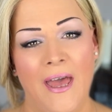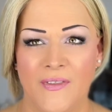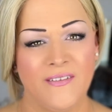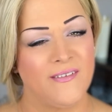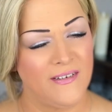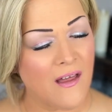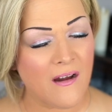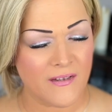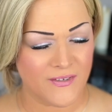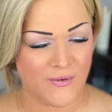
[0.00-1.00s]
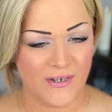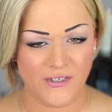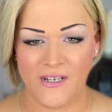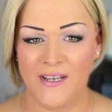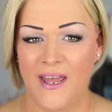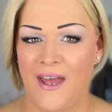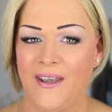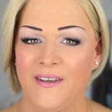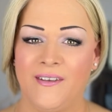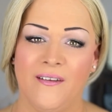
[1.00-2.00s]
They still are stretchy,
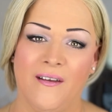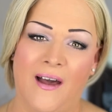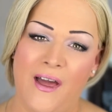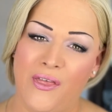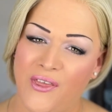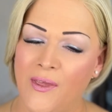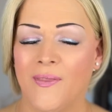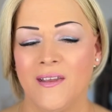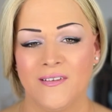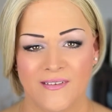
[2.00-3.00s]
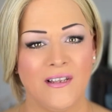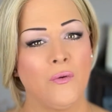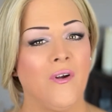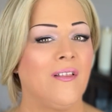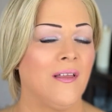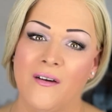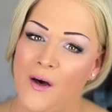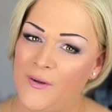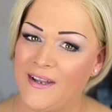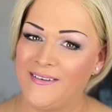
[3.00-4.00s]
and I think they still will
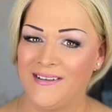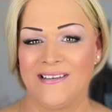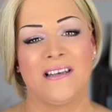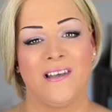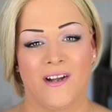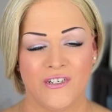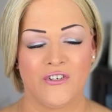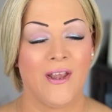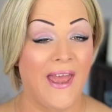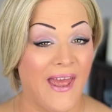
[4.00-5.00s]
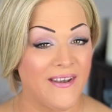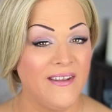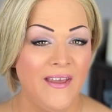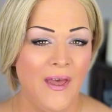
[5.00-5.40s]
accommodate a little larger head,